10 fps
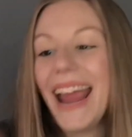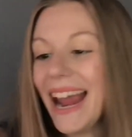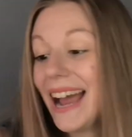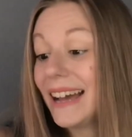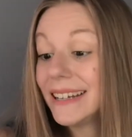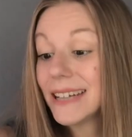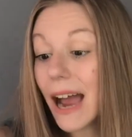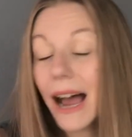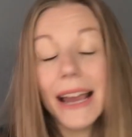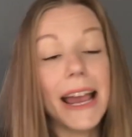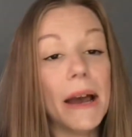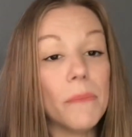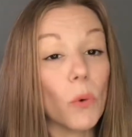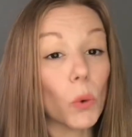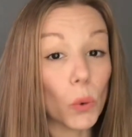And I
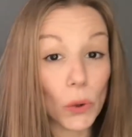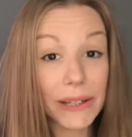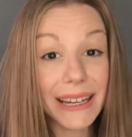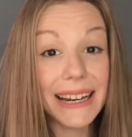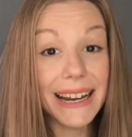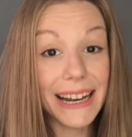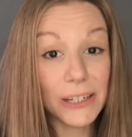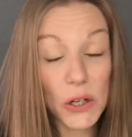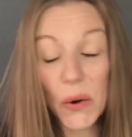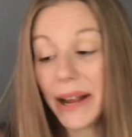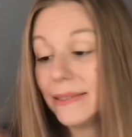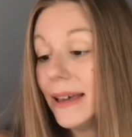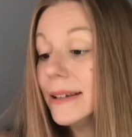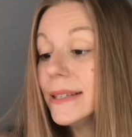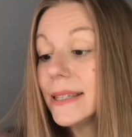am really enjoying
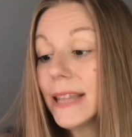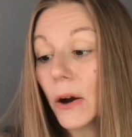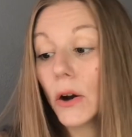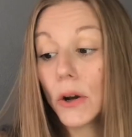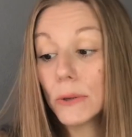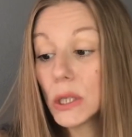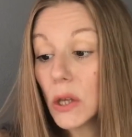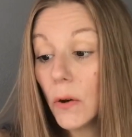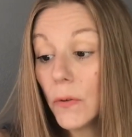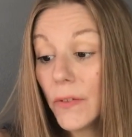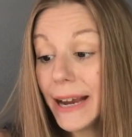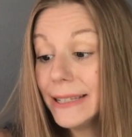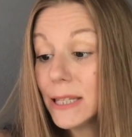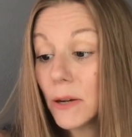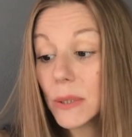this. There are no
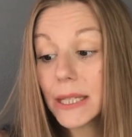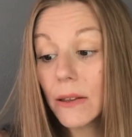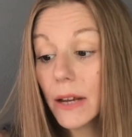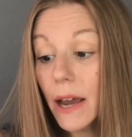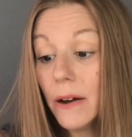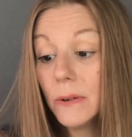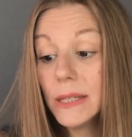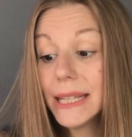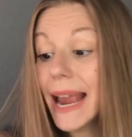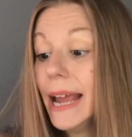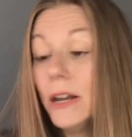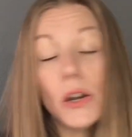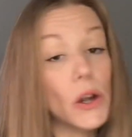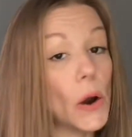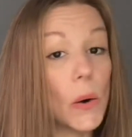sulfates, no silicones,
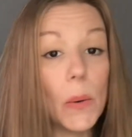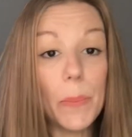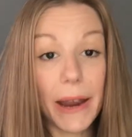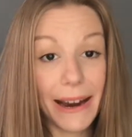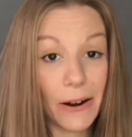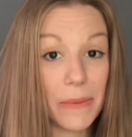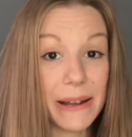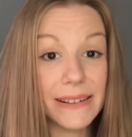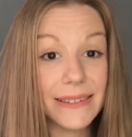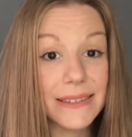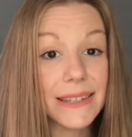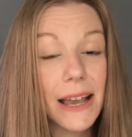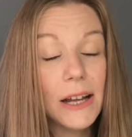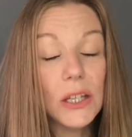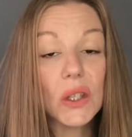and no parabens.
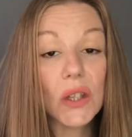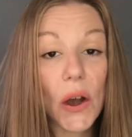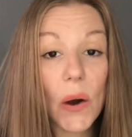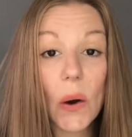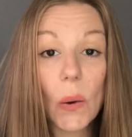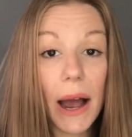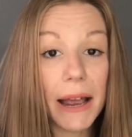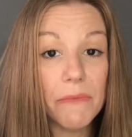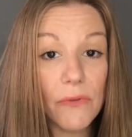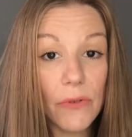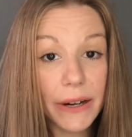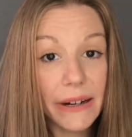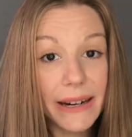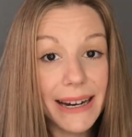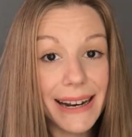So I'm
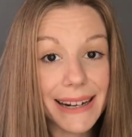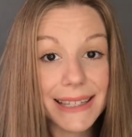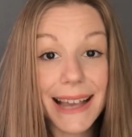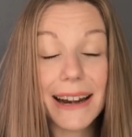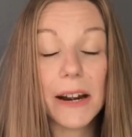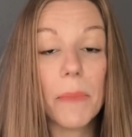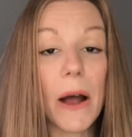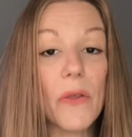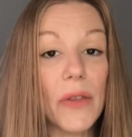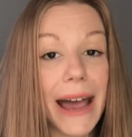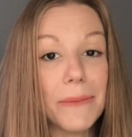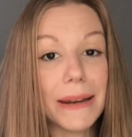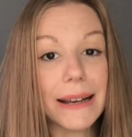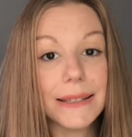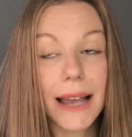very excited about that
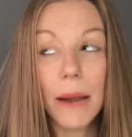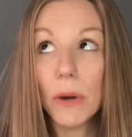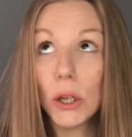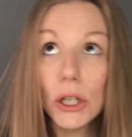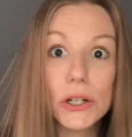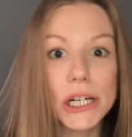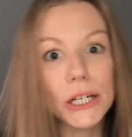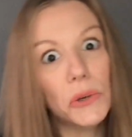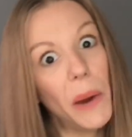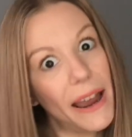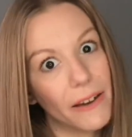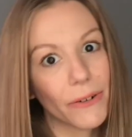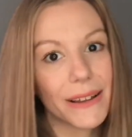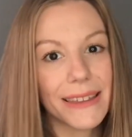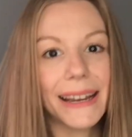because I'm allergic to
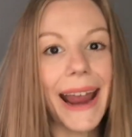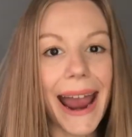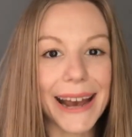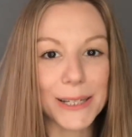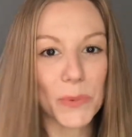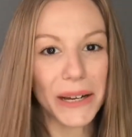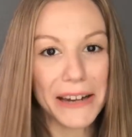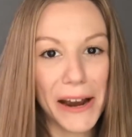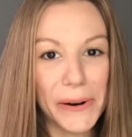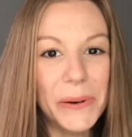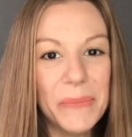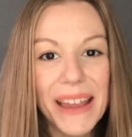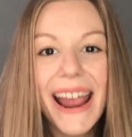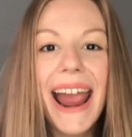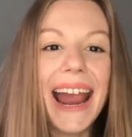everything, as we know.
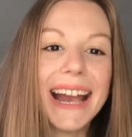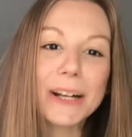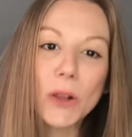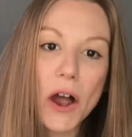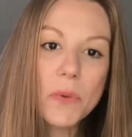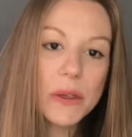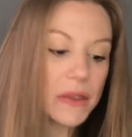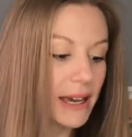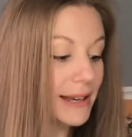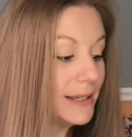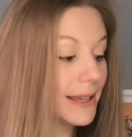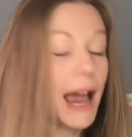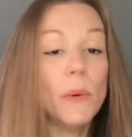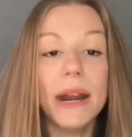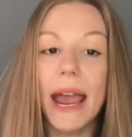And along with this,
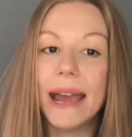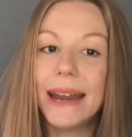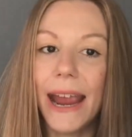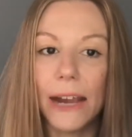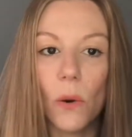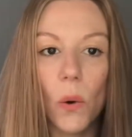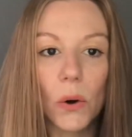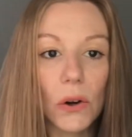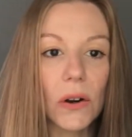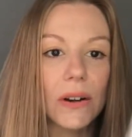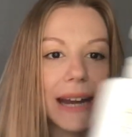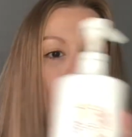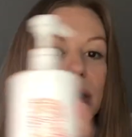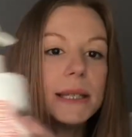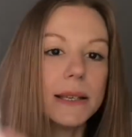I went ahead and ordered,
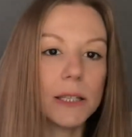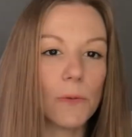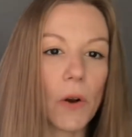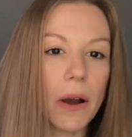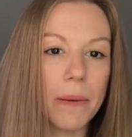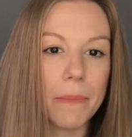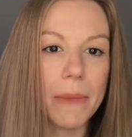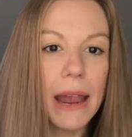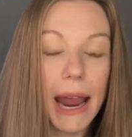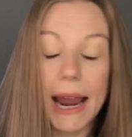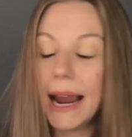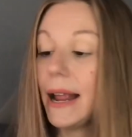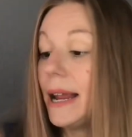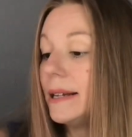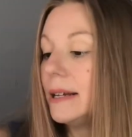now this is from
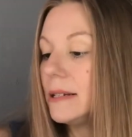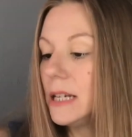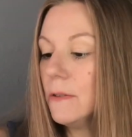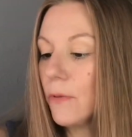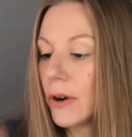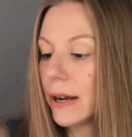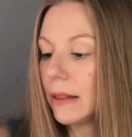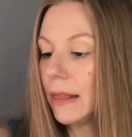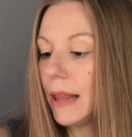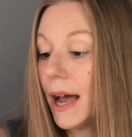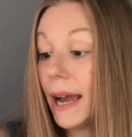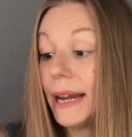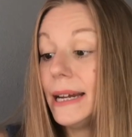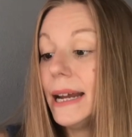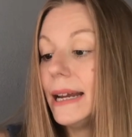a different
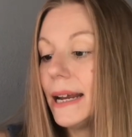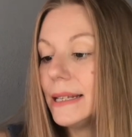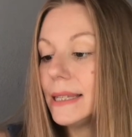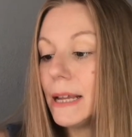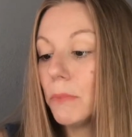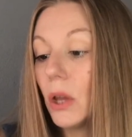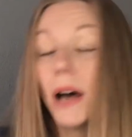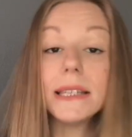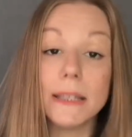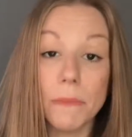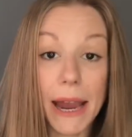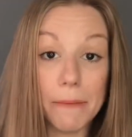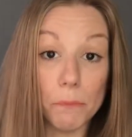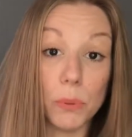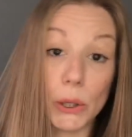line. It is the Blossom
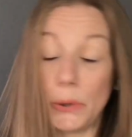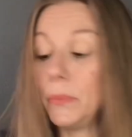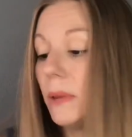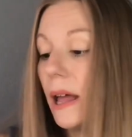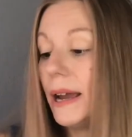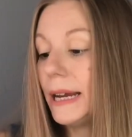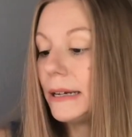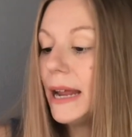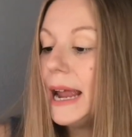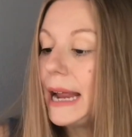and Bloom line.